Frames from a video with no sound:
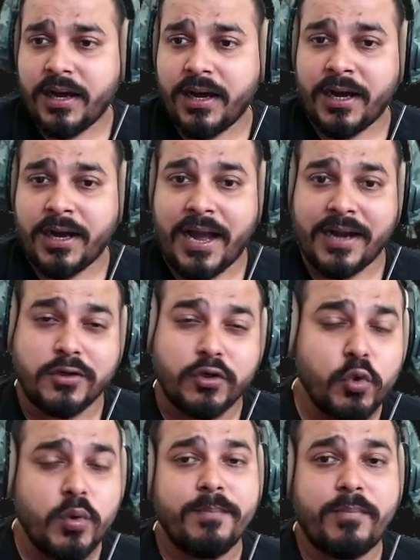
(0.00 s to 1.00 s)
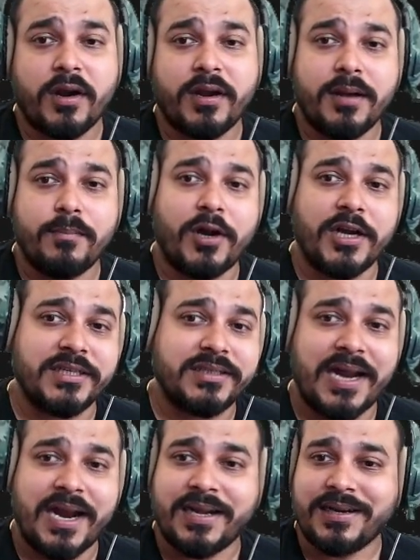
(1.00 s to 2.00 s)
And two important
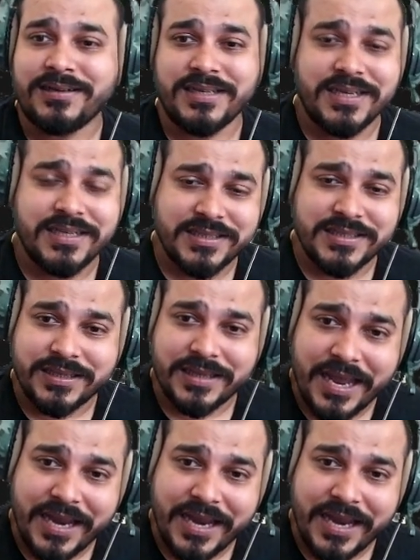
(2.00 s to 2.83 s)
points, that yes,